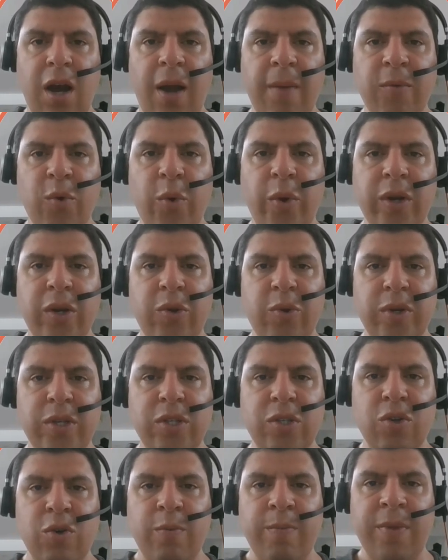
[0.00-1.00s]
I'm going to
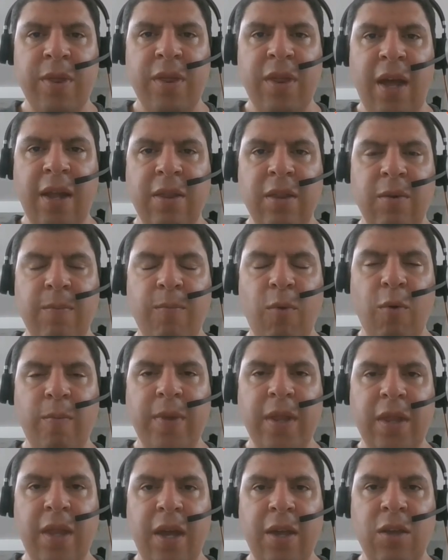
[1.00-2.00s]
assume that the
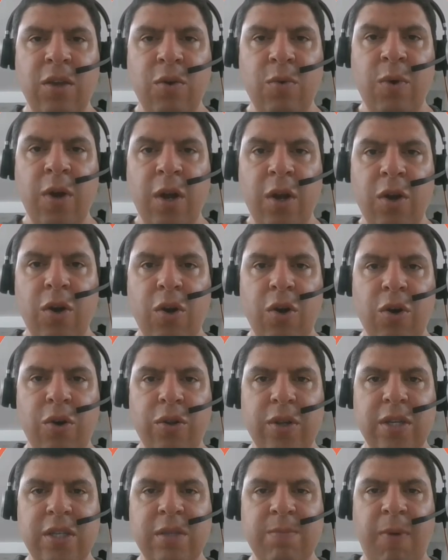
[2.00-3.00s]
moment that you
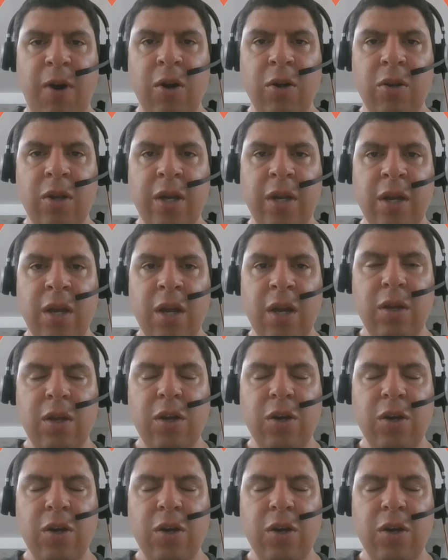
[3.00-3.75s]
earn the sparklet,